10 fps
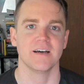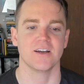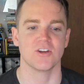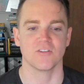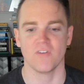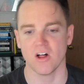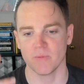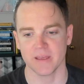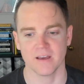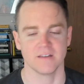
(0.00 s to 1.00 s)
you can follow
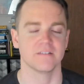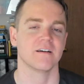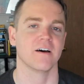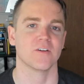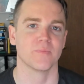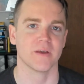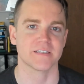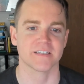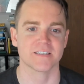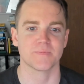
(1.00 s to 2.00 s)
me on other
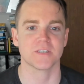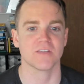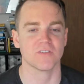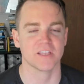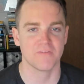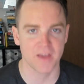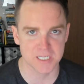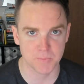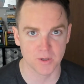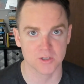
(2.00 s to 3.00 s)
places, specifically
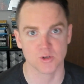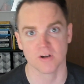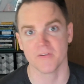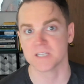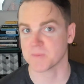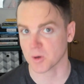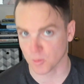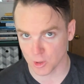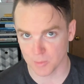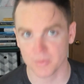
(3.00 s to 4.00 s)
Facebook. Join our Facebook
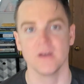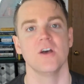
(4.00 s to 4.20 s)
group.